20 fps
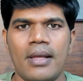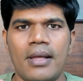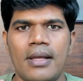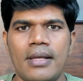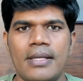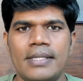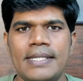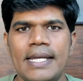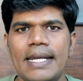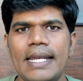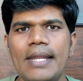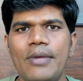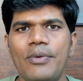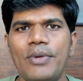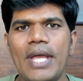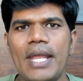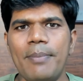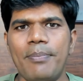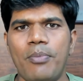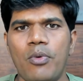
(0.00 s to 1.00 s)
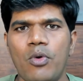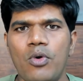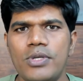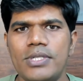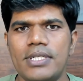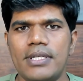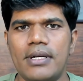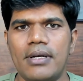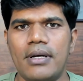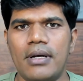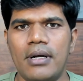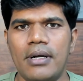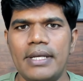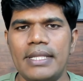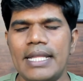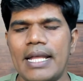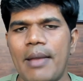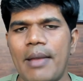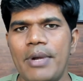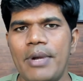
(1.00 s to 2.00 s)
Certainly you can post uh, in the
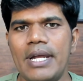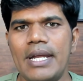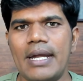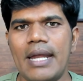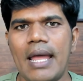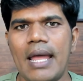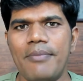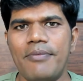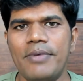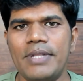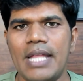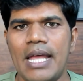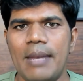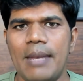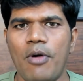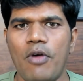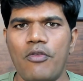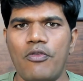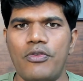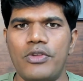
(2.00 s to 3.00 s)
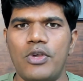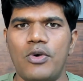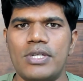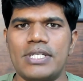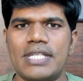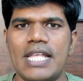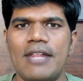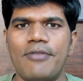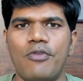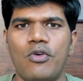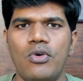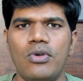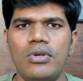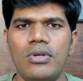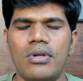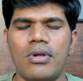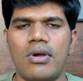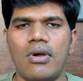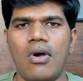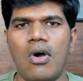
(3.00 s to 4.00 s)
community tab with the help of your cell phone
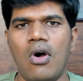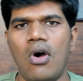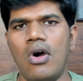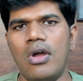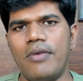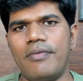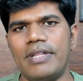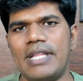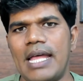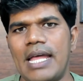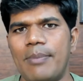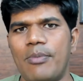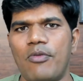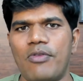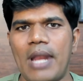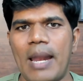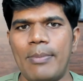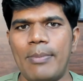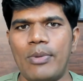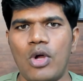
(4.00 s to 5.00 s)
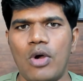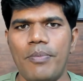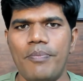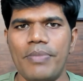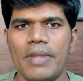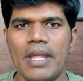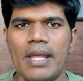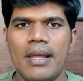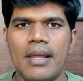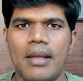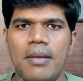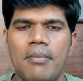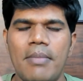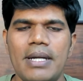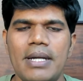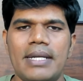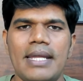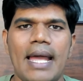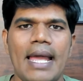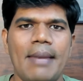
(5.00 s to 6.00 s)
or with the help of laptop, but
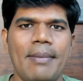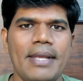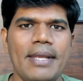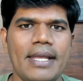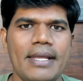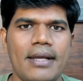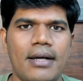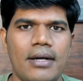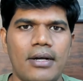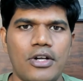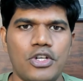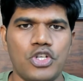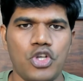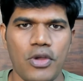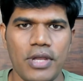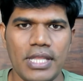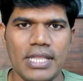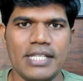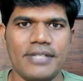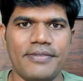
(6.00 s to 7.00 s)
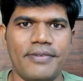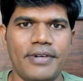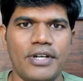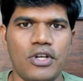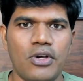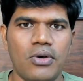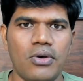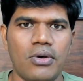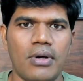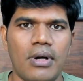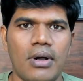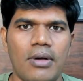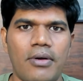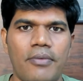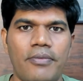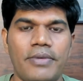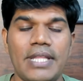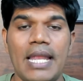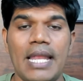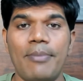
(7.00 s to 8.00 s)
I'll be uh, showing in this video uh,
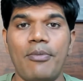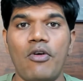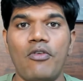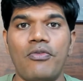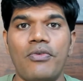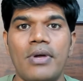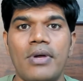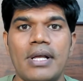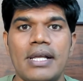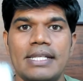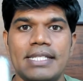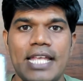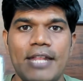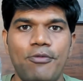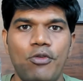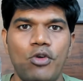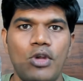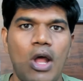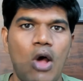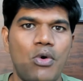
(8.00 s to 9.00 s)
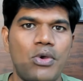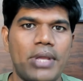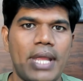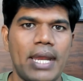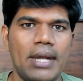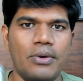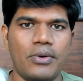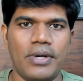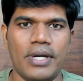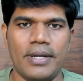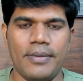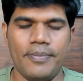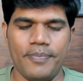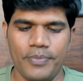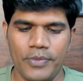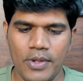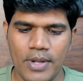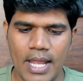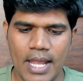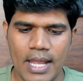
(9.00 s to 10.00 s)
with the help of cell phone how you can do it.
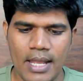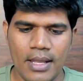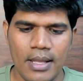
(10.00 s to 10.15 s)
Okay,